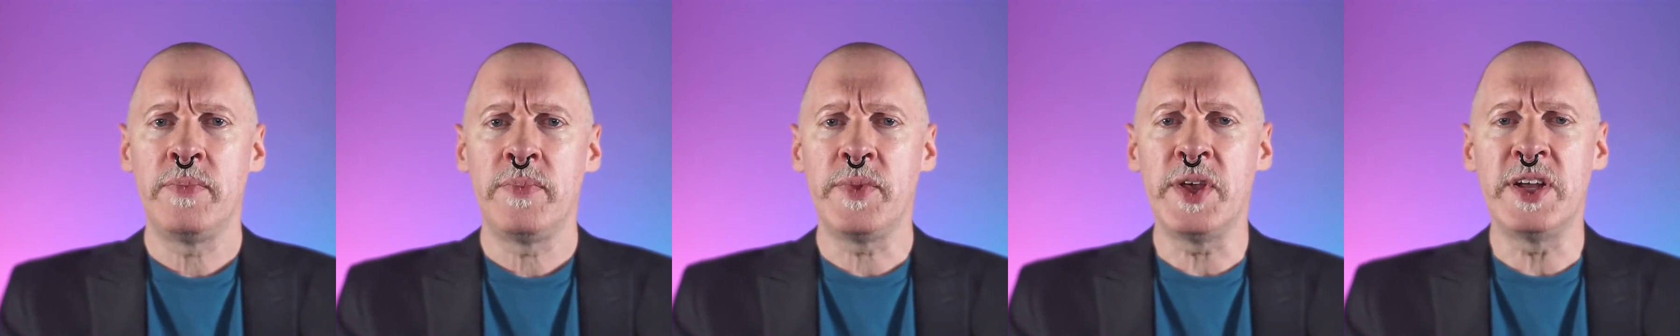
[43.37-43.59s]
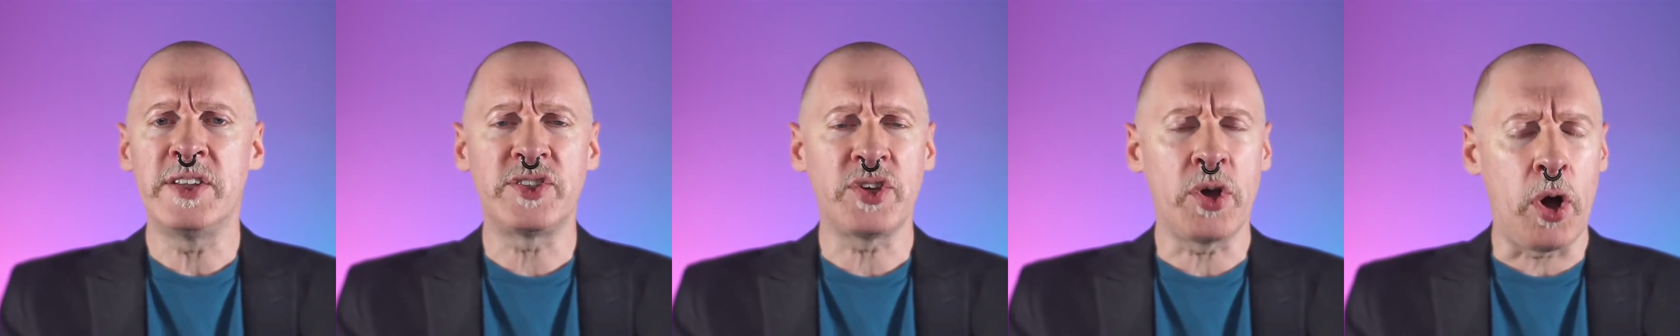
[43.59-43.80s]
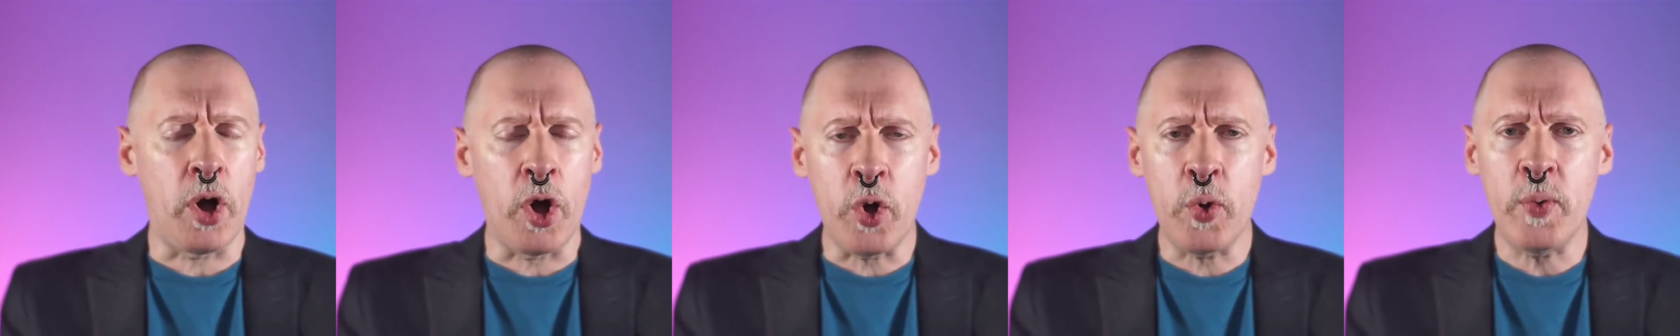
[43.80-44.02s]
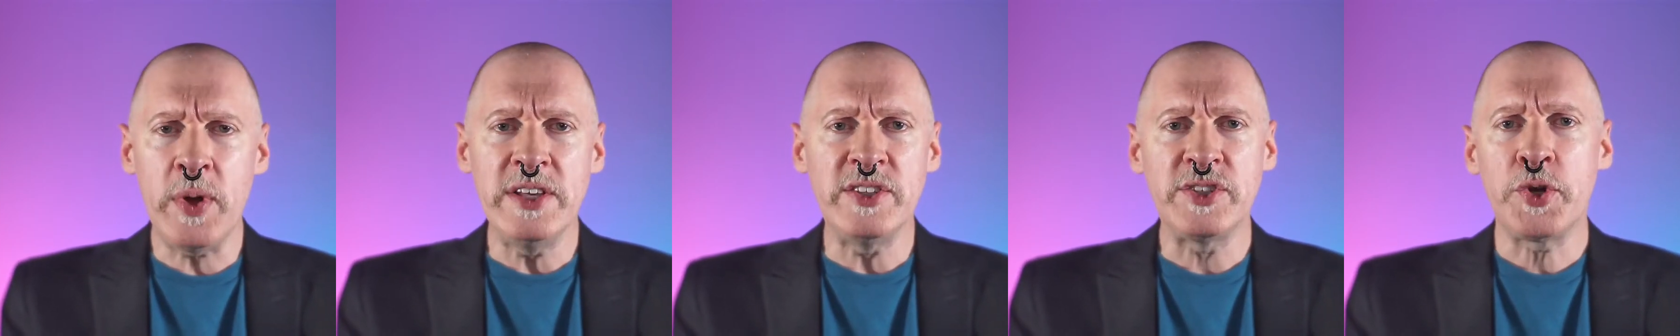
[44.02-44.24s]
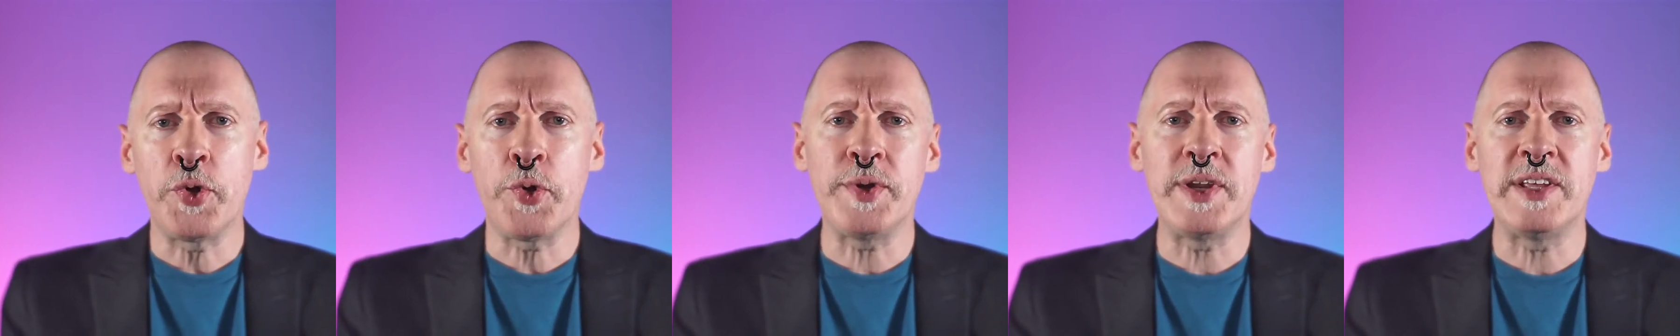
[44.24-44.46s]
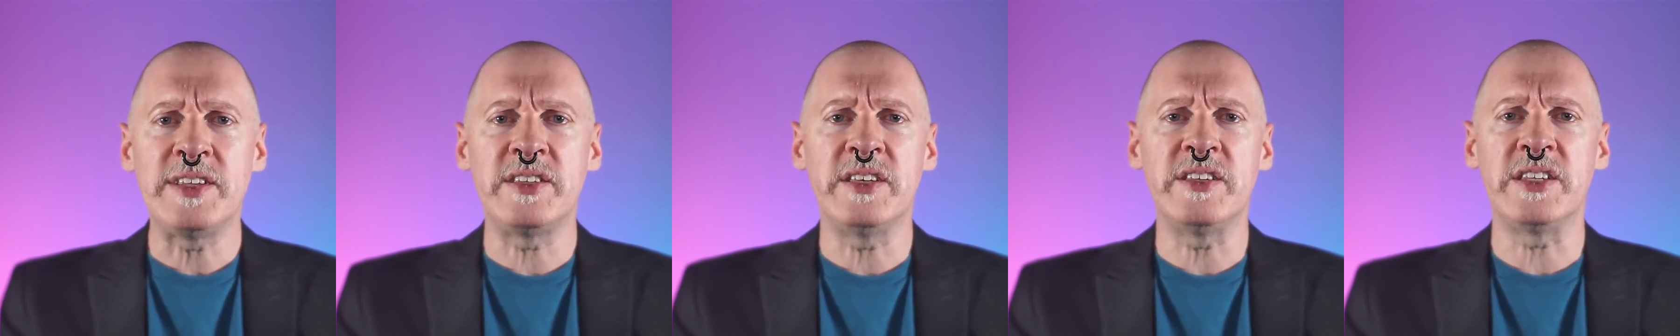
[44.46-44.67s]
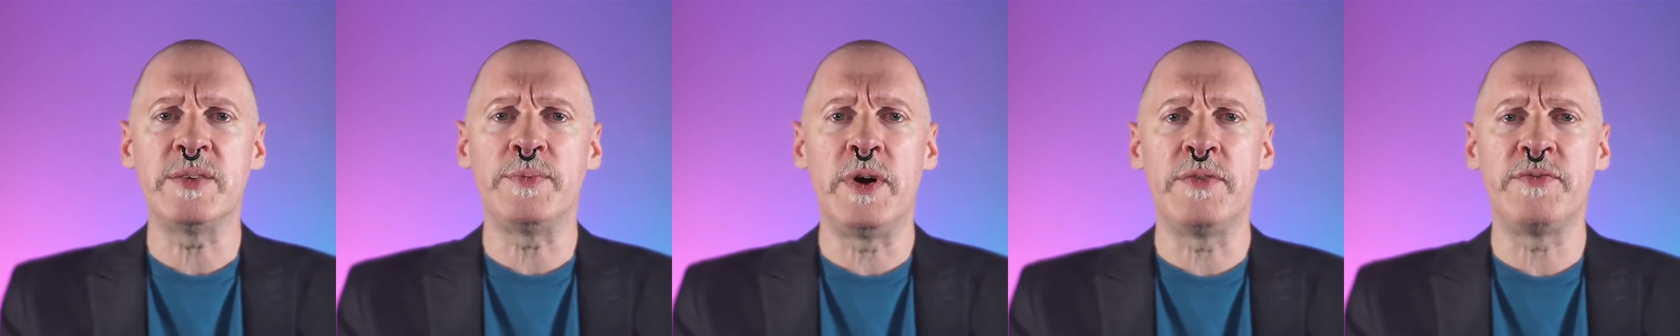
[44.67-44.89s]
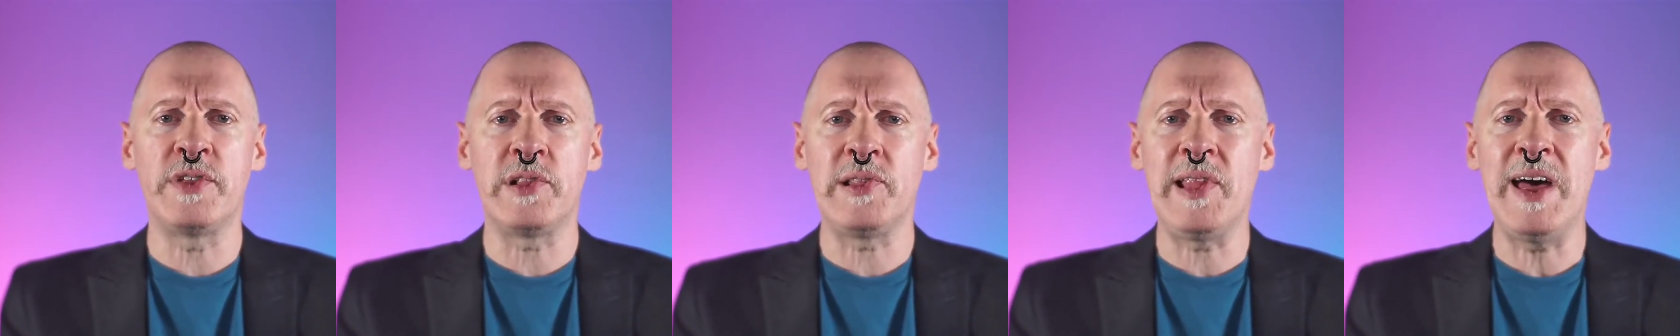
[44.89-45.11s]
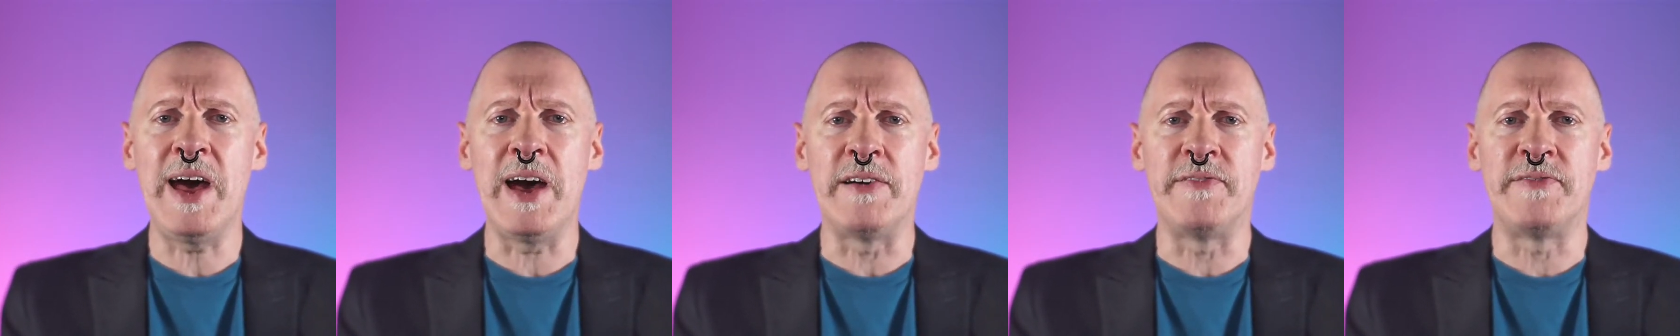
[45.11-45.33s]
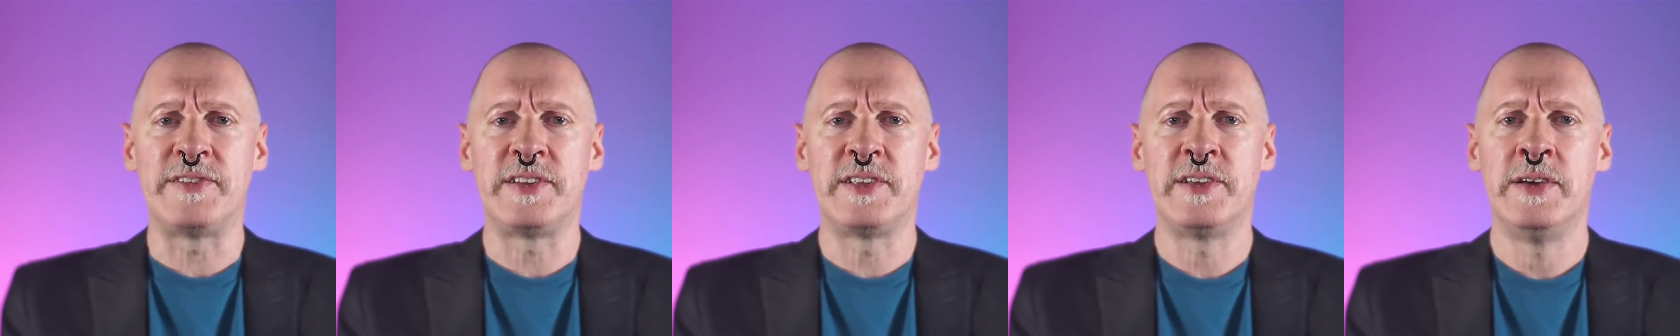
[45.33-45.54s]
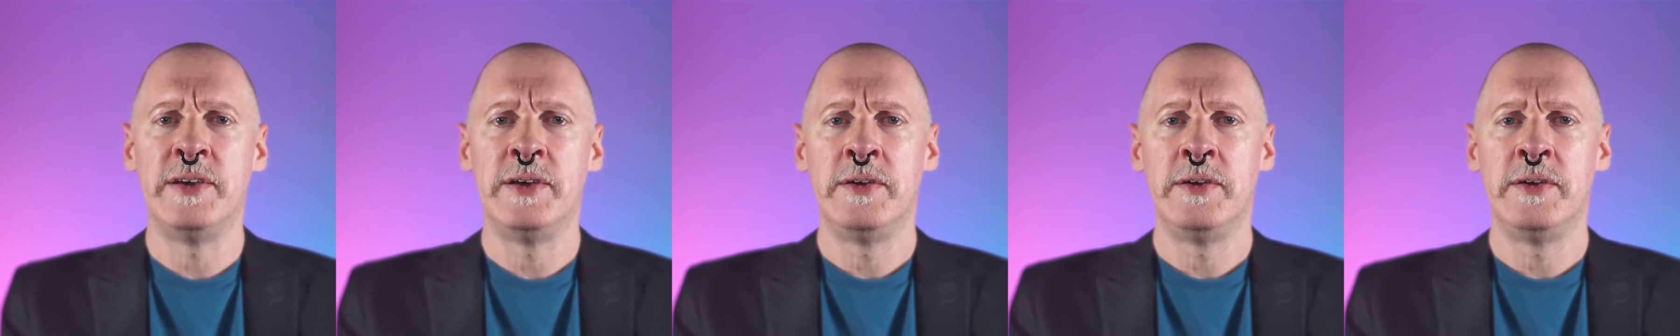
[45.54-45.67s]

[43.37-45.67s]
It's always criticism of the left.